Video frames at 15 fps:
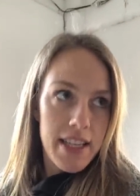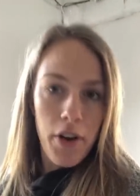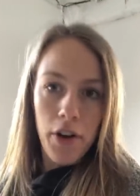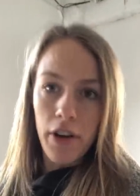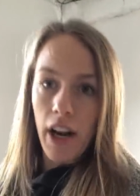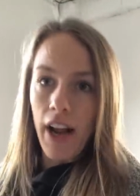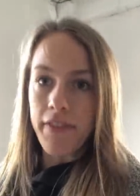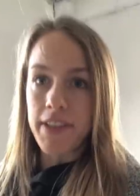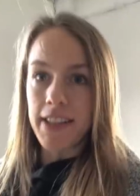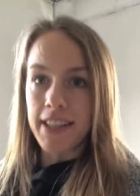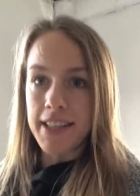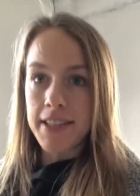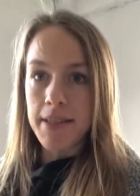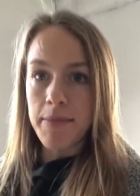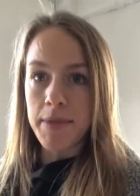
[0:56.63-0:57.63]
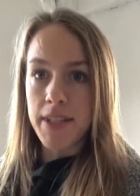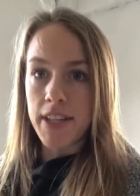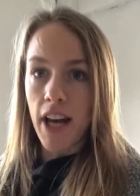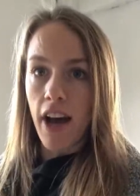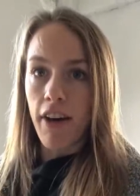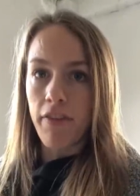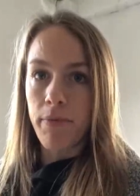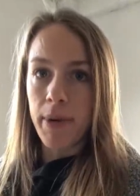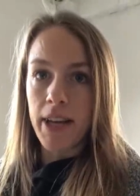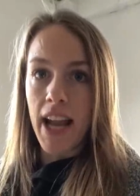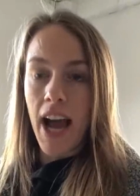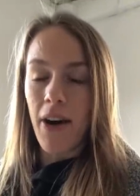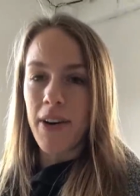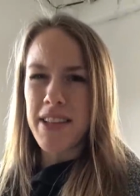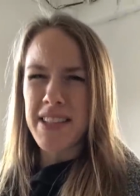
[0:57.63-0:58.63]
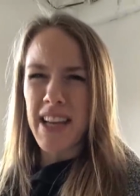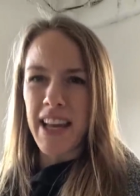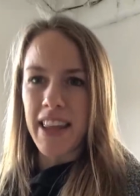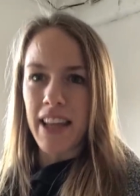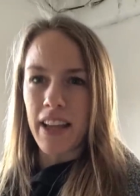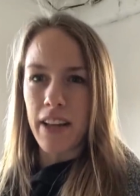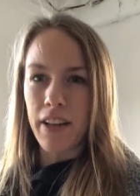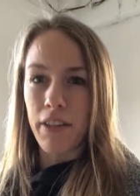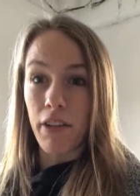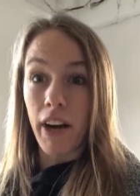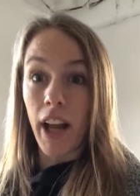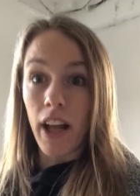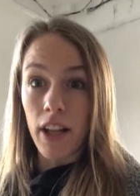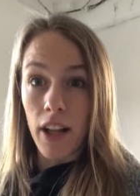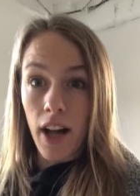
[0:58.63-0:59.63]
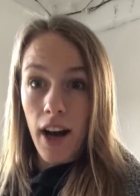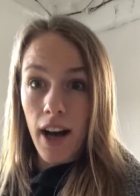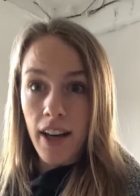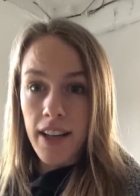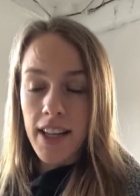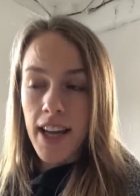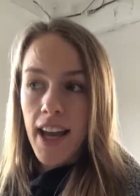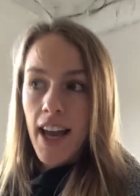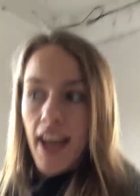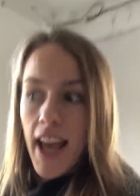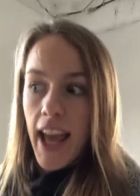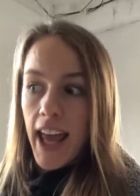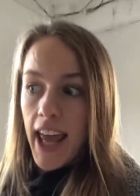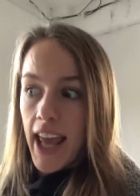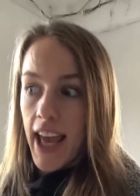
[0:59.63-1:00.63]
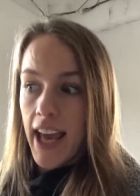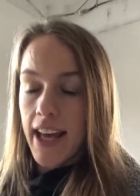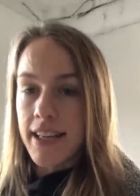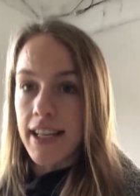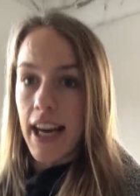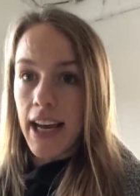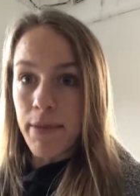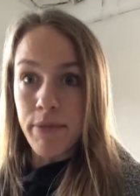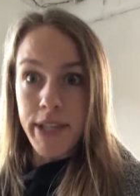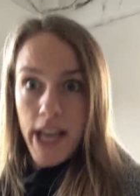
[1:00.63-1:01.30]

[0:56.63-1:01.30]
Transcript: photographed and listed some stuff, but now it's, I think, three o'clock and I'm